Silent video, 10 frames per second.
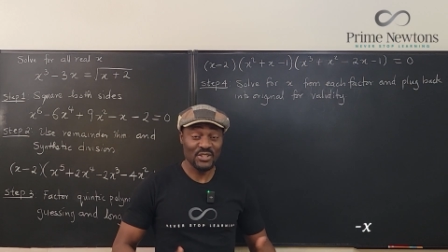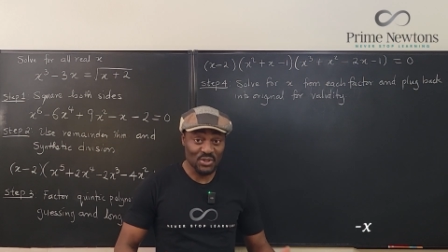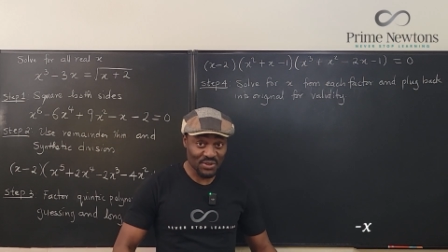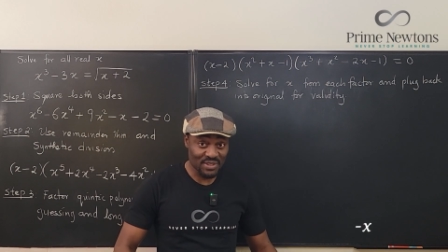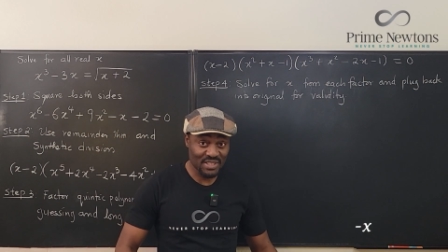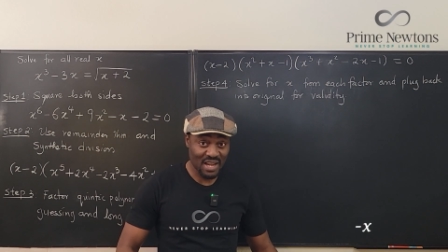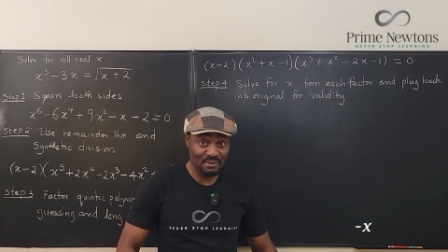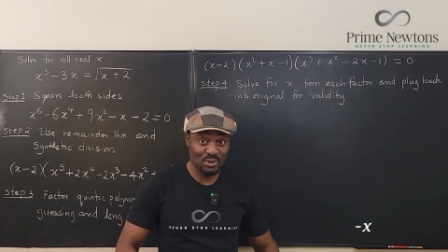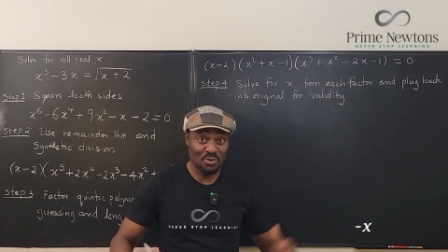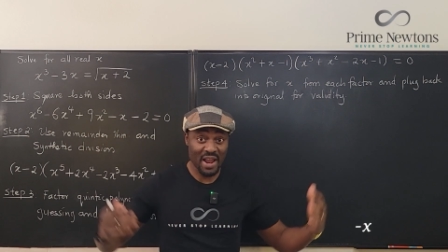I took the
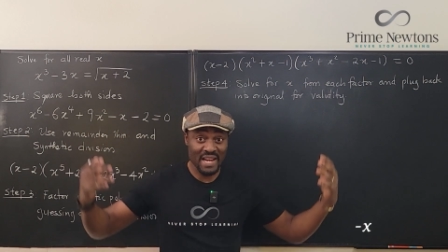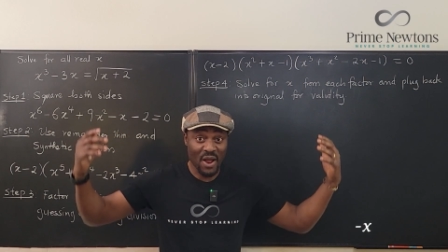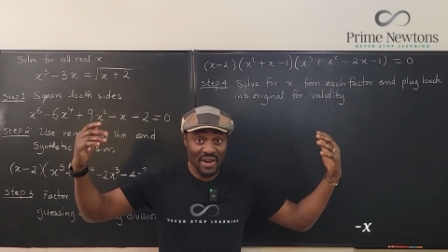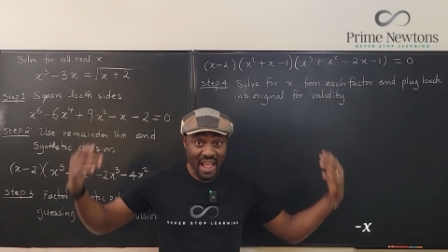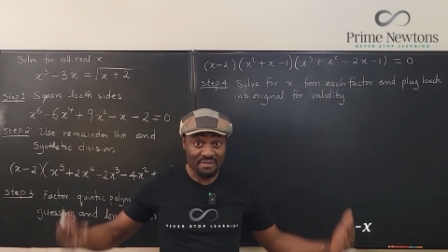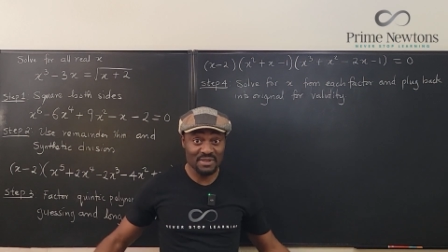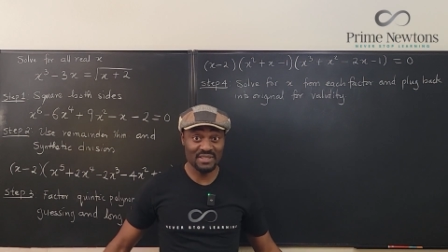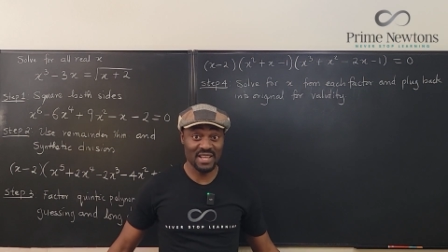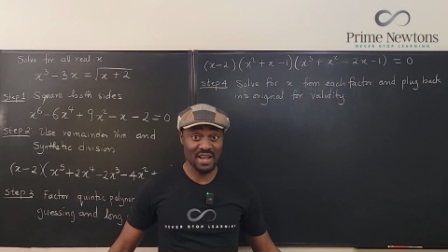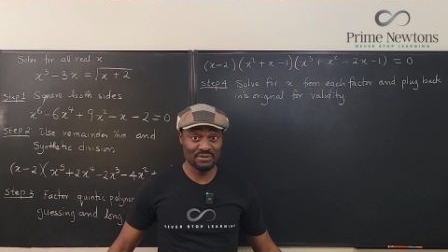time to write out
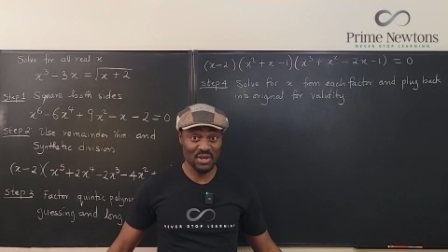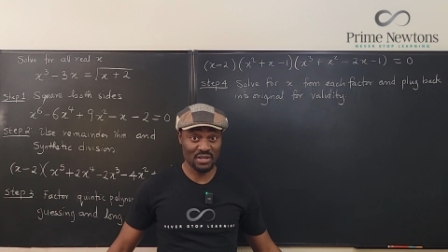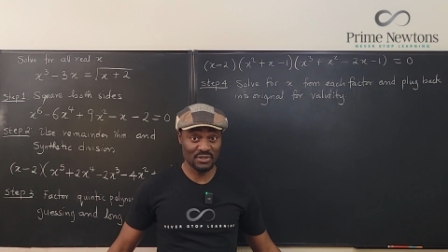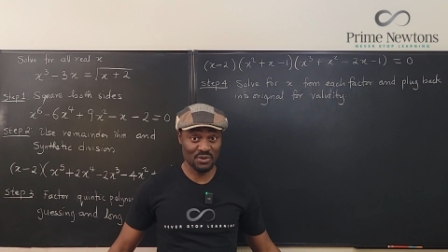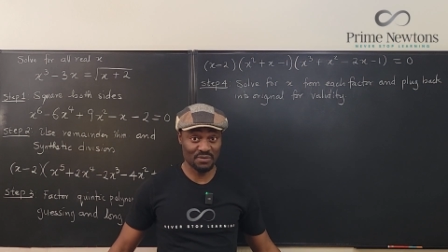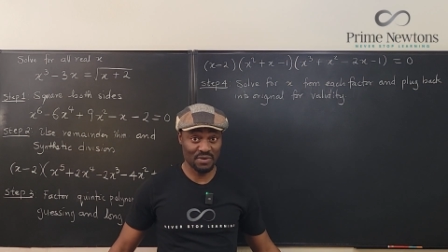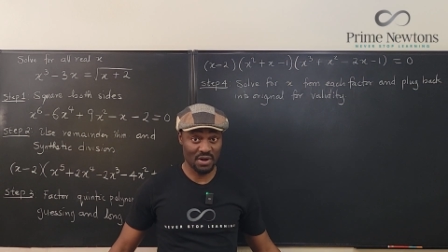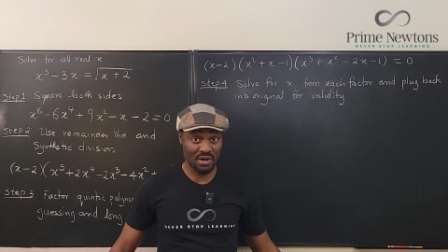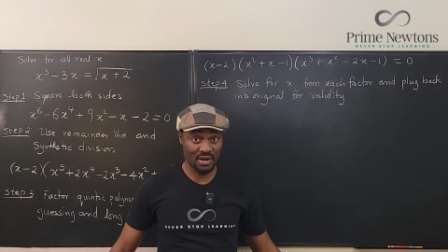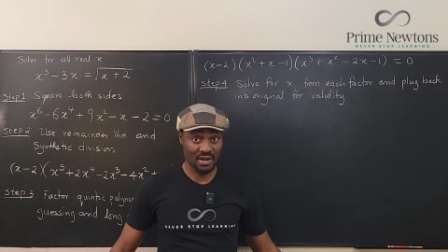everything I've done so
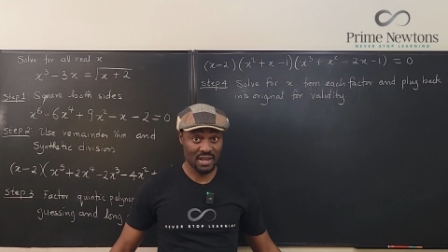far